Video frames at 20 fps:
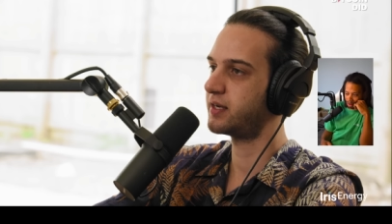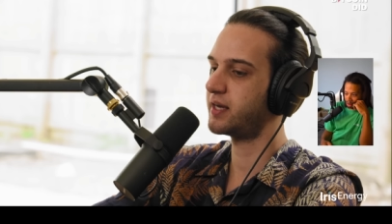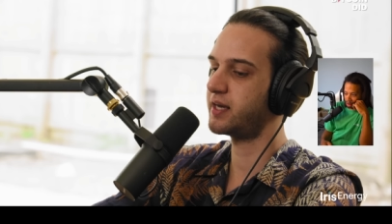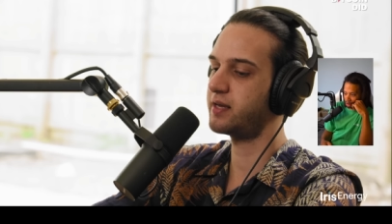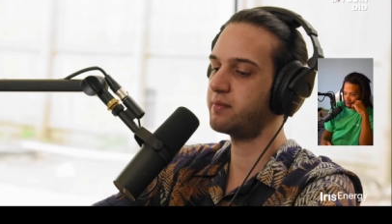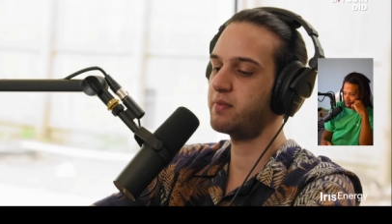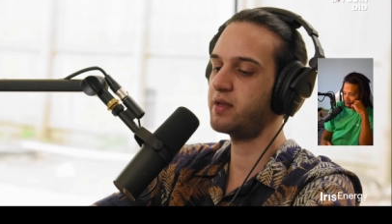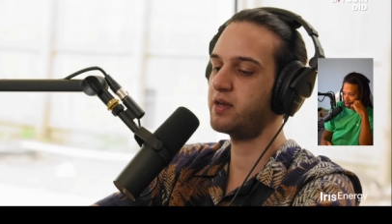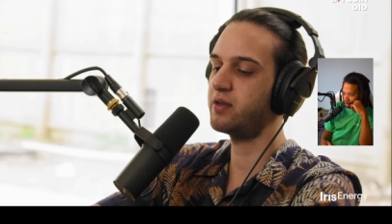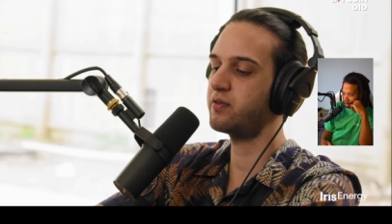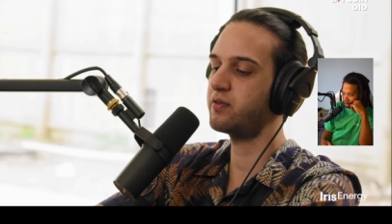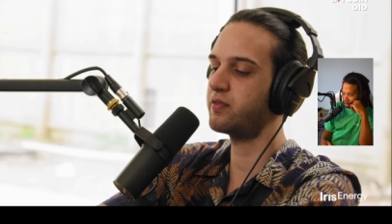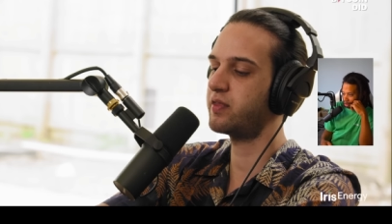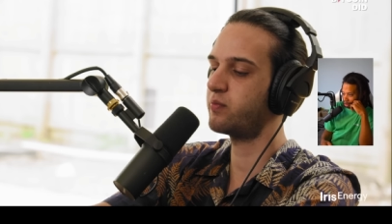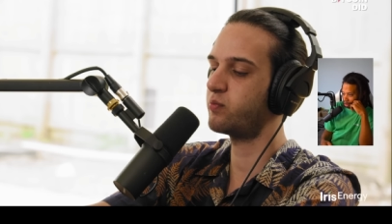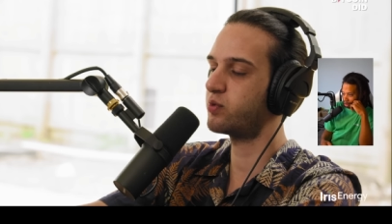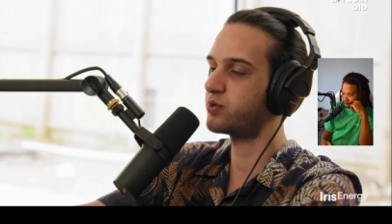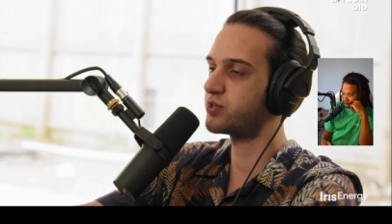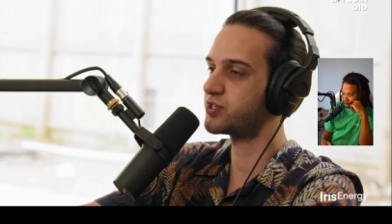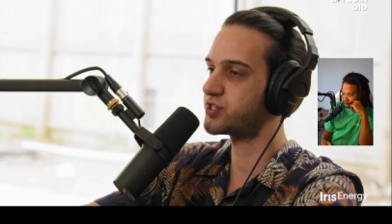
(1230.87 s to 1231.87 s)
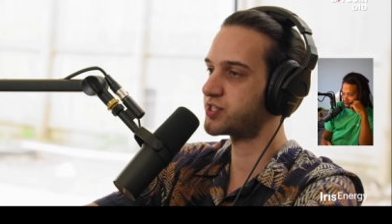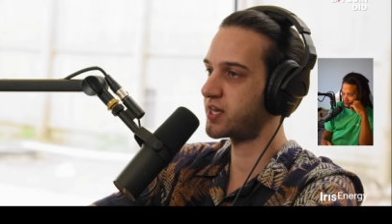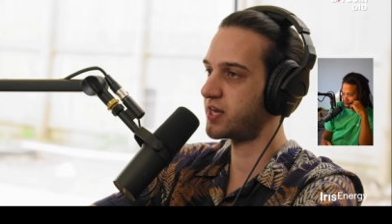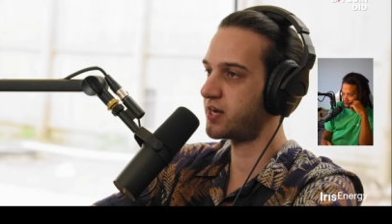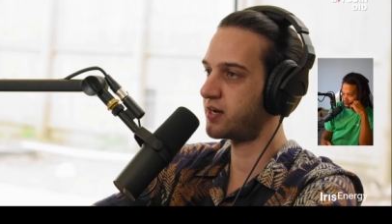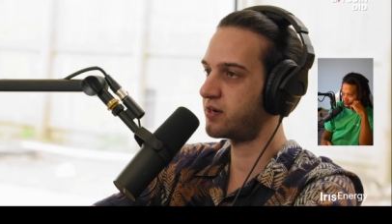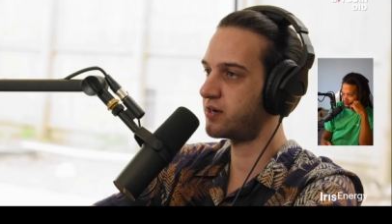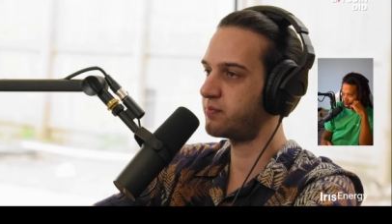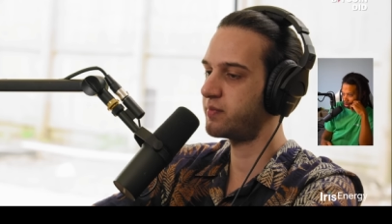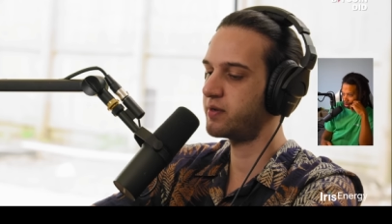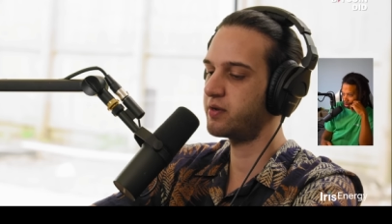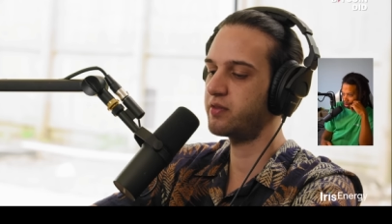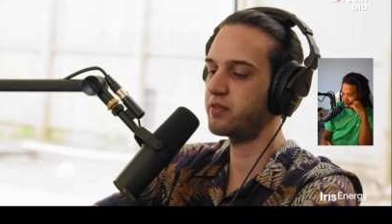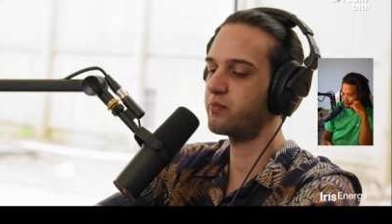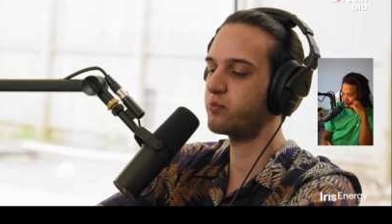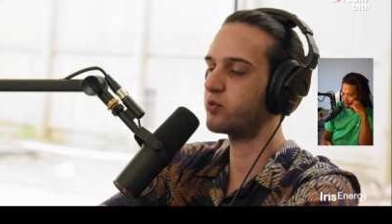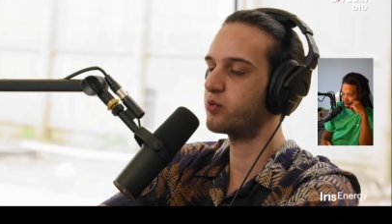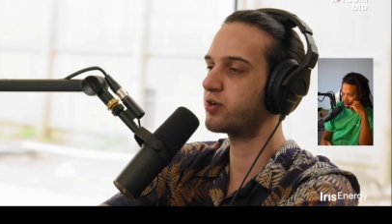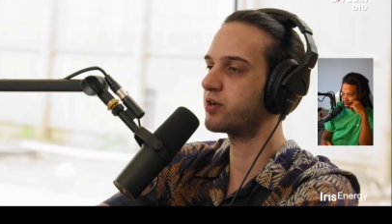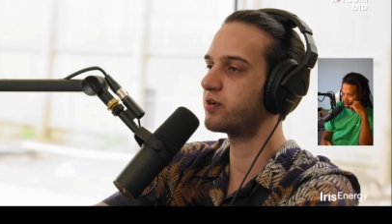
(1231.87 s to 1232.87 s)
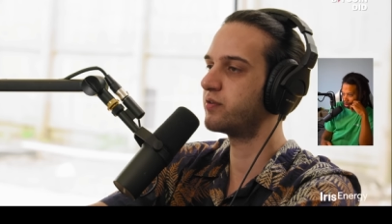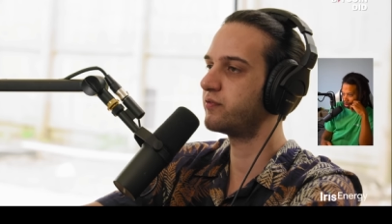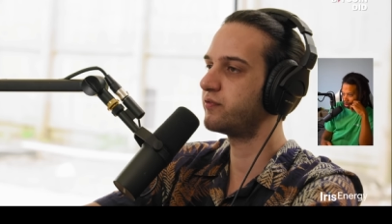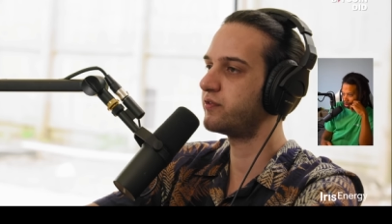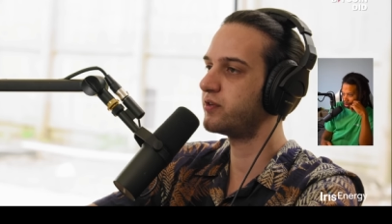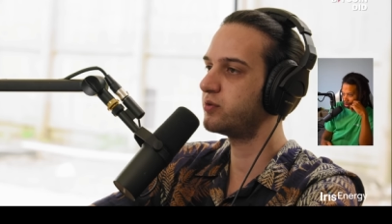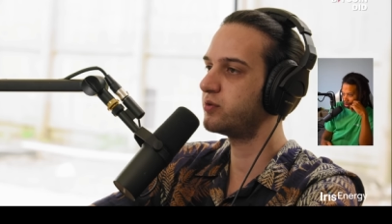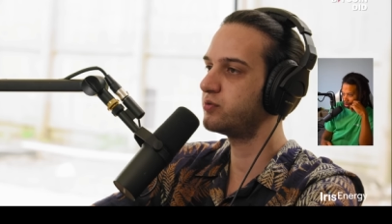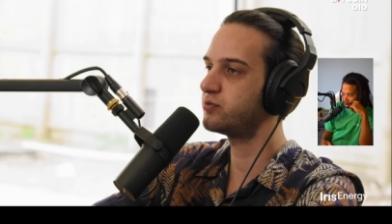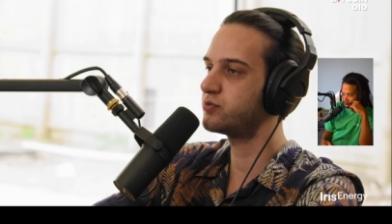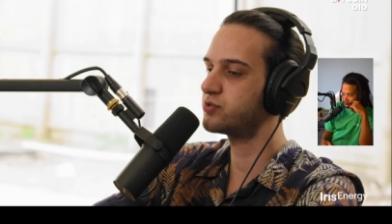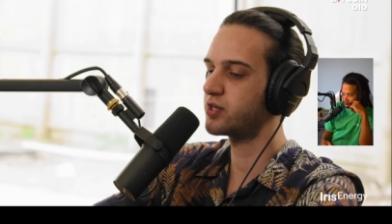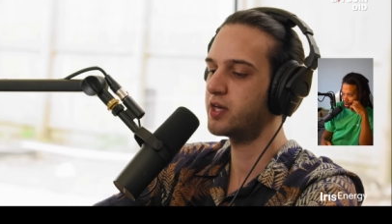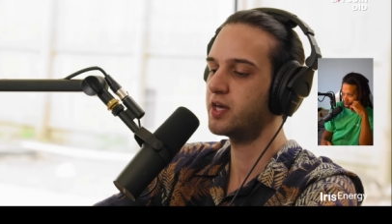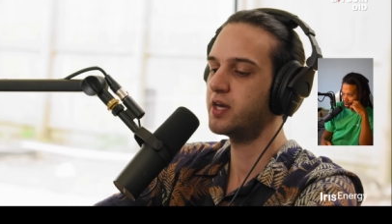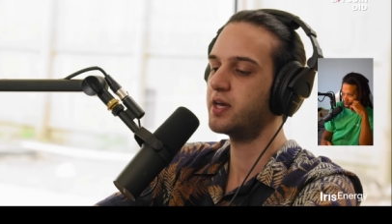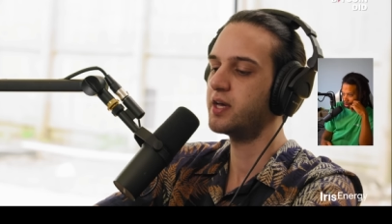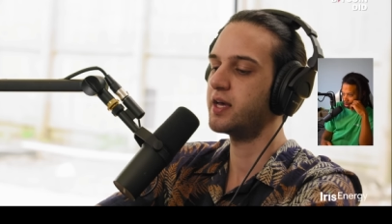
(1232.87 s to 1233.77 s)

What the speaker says: And many of them were scared. Many of them were confused.